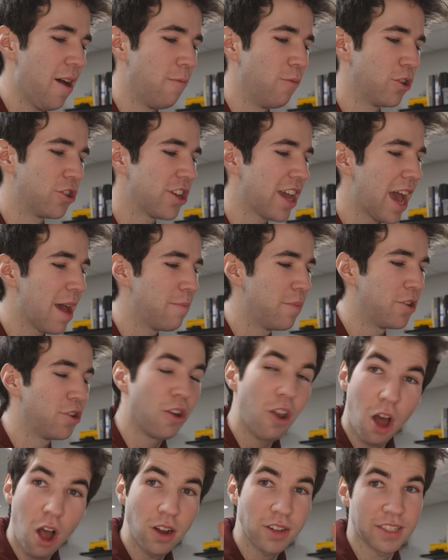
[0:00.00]
Which happened a
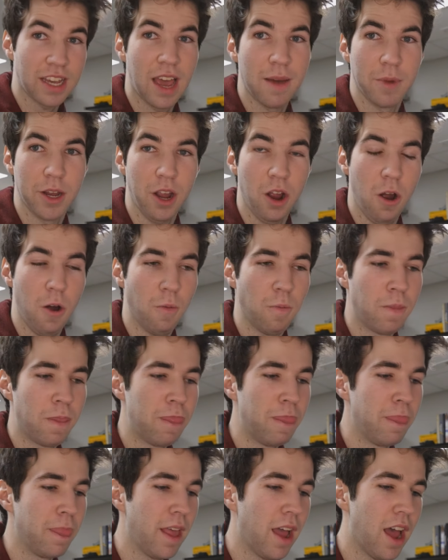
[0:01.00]
long time ago.
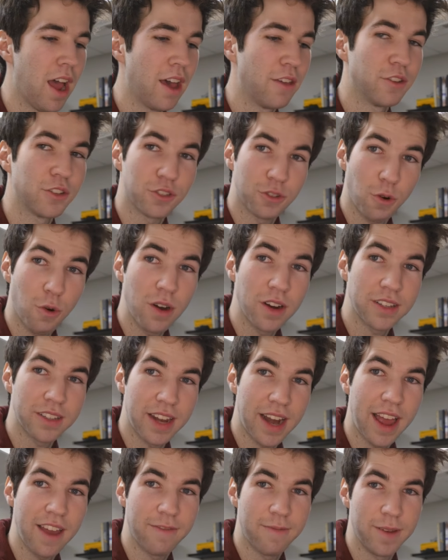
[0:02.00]
The stories
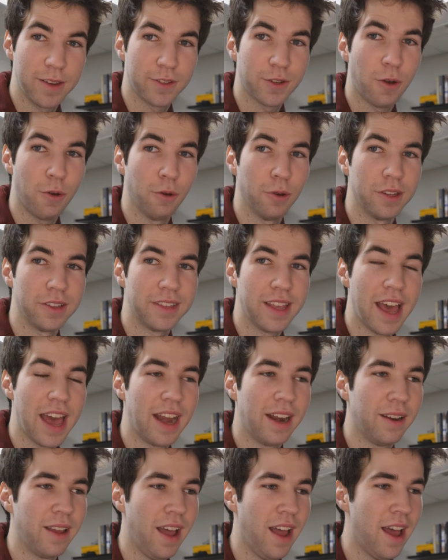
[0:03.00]
that I've been told is
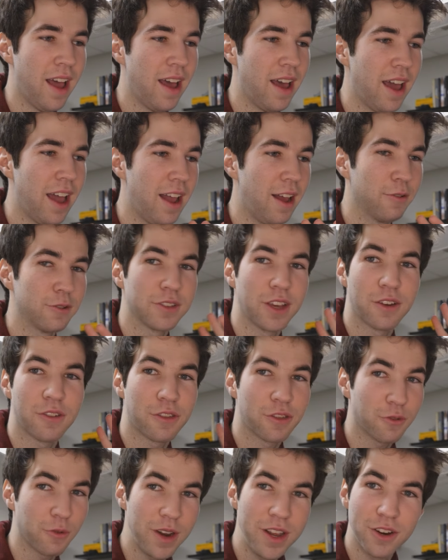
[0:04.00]
that I was like
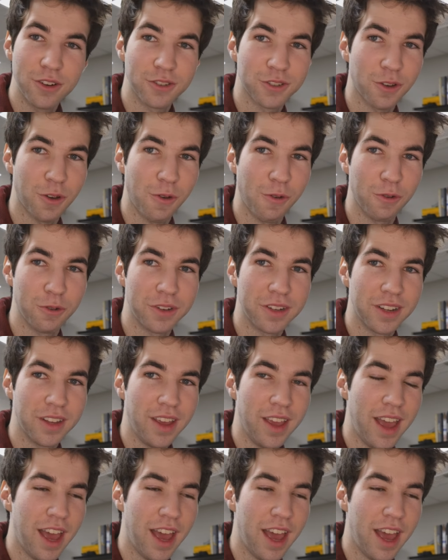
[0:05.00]
3 years old,